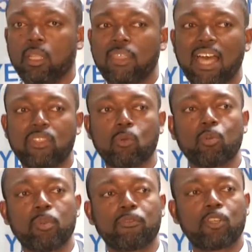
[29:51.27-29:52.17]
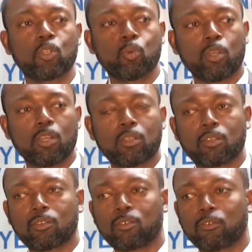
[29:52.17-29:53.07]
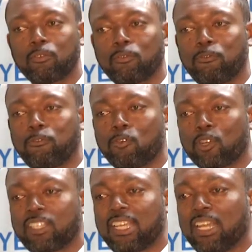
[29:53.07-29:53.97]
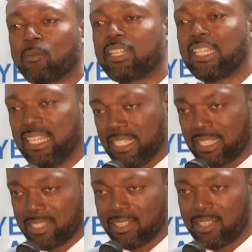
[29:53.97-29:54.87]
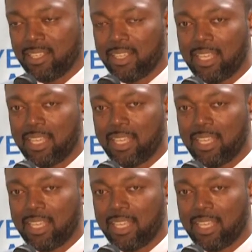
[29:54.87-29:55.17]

that they would prefer to work four 10-hour days